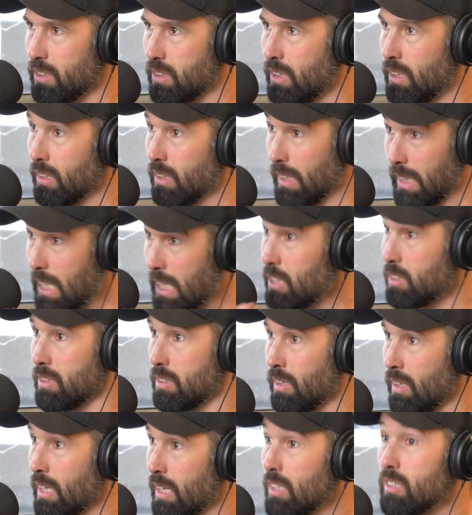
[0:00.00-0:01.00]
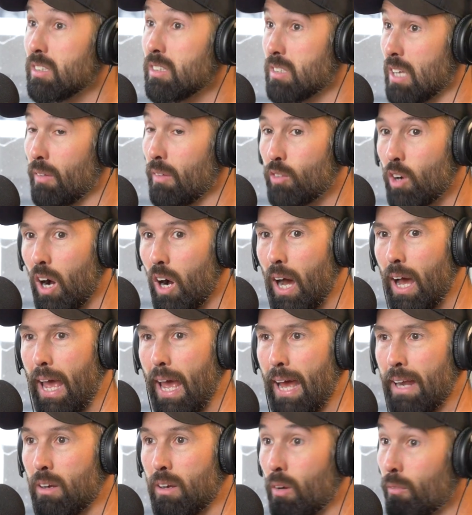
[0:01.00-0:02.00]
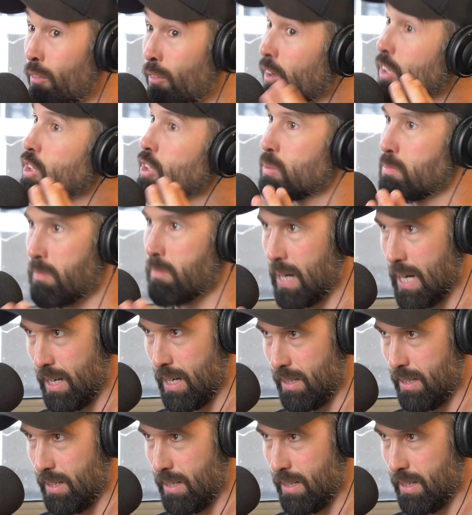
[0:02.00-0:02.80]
Like he's he's a tough guy and very smart.